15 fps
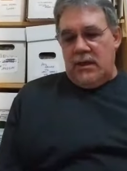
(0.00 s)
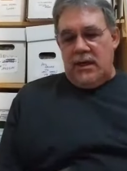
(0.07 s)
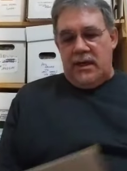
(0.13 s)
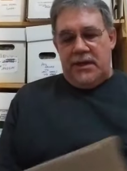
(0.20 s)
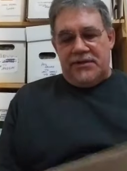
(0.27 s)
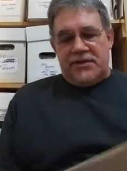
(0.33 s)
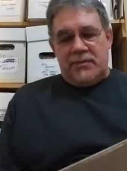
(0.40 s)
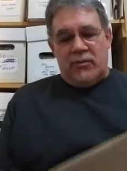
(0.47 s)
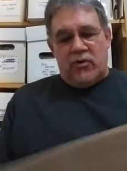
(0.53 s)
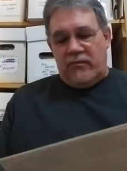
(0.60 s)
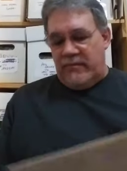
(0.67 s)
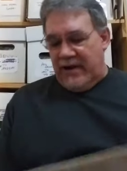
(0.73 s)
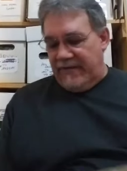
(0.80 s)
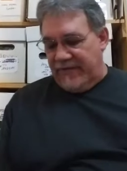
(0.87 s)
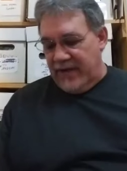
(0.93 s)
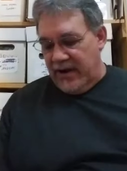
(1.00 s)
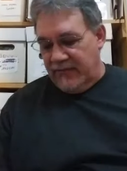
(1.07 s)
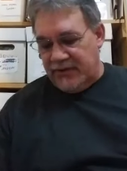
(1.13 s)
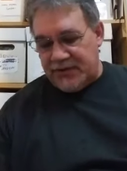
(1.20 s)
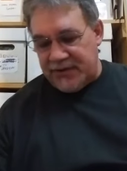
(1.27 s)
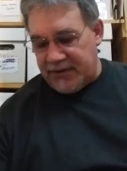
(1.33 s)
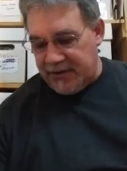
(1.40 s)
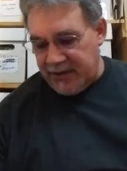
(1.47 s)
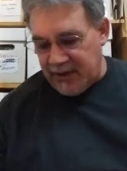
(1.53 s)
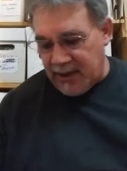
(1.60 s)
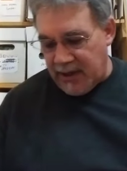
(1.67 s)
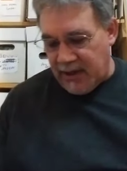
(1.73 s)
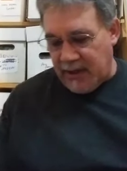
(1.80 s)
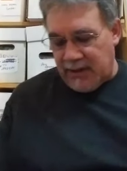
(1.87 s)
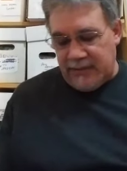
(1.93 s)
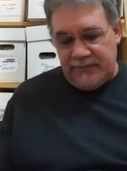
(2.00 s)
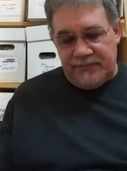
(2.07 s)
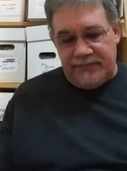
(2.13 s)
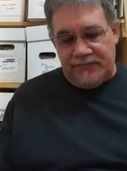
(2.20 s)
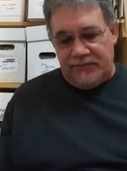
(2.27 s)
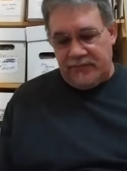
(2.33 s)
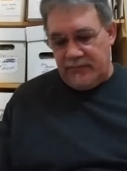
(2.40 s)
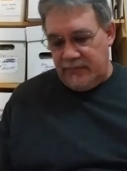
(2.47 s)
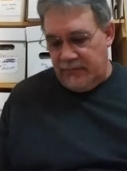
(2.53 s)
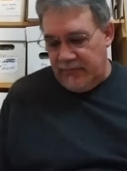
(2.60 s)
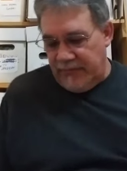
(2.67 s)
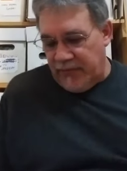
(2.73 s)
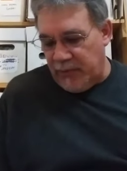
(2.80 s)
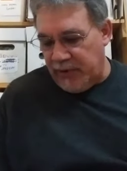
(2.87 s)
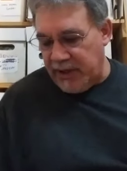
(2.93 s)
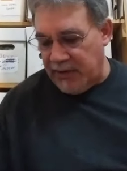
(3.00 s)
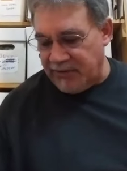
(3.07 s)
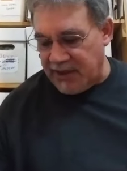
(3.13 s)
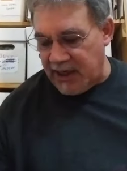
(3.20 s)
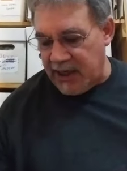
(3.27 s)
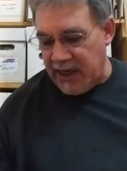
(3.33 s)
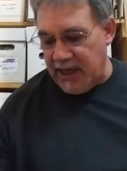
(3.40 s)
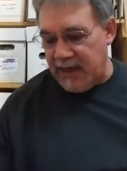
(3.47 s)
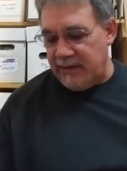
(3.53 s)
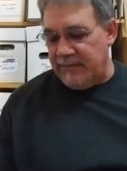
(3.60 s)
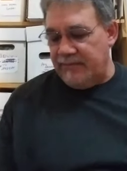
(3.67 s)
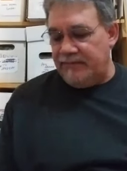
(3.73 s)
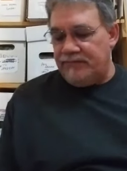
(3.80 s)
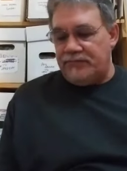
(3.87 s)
And some more of my favorites from when I was a kid.